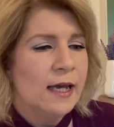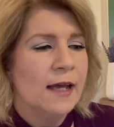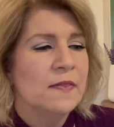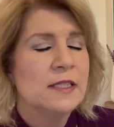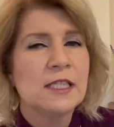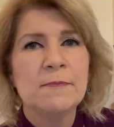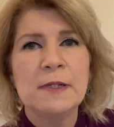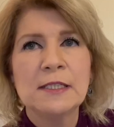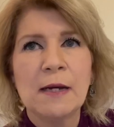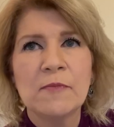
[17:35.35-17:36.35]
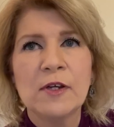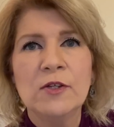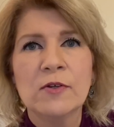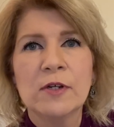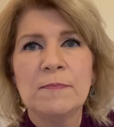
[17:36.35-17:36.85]
And this could be something
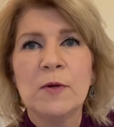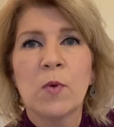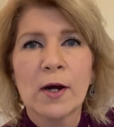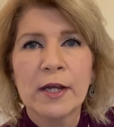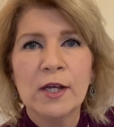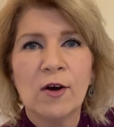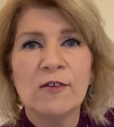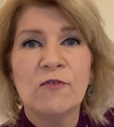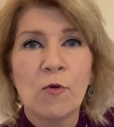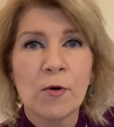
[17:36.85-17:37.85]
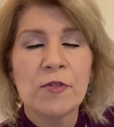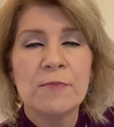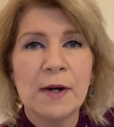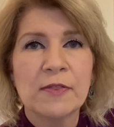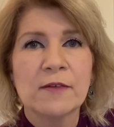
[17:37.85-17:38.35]
you could be working on for the
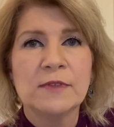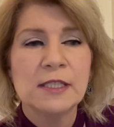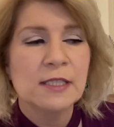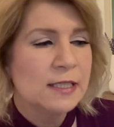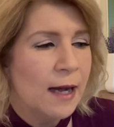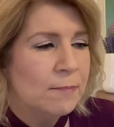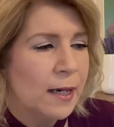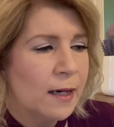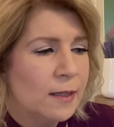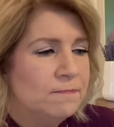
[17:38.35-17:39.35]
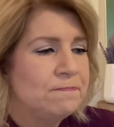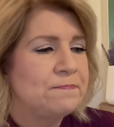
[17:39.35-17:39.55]
month of December.